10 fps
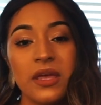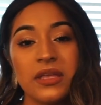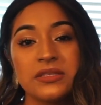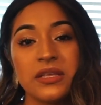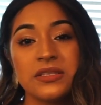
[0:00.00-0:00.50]

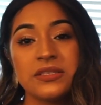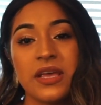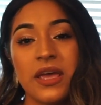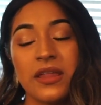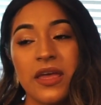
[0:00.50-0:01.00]
It's not to
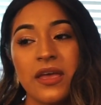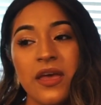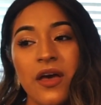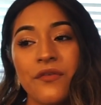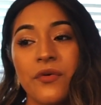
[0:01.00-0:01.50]
say, like,
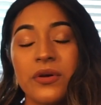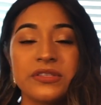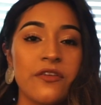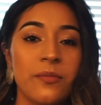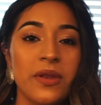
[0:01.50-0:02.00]
of course
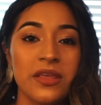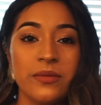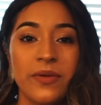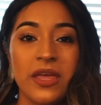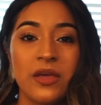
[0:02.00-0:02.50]
everybody in the
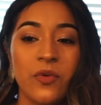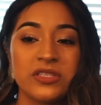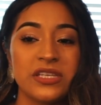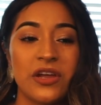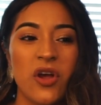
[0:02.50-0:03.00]
beginning
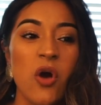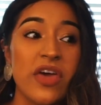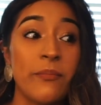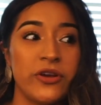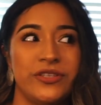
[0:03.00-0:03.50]
wants to hear, oh,
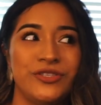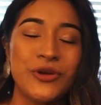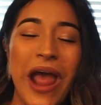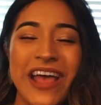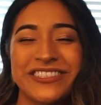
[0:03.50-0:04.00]
that person's
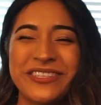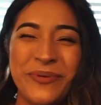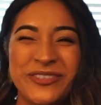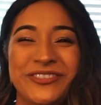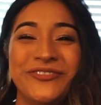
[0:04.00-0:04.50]
trash, that
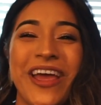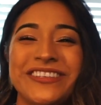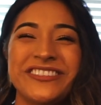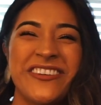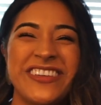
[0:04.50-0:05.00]
person's
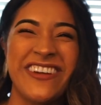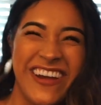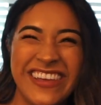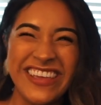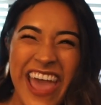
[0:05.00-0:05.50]
trash, you know,
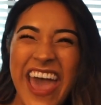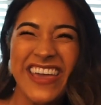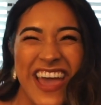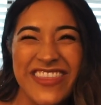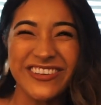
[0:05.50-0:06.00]
yeah,
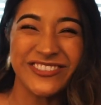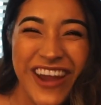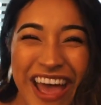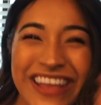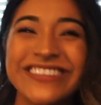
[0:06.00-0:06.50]
they're
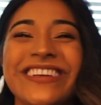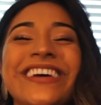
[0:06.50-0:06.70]
trash.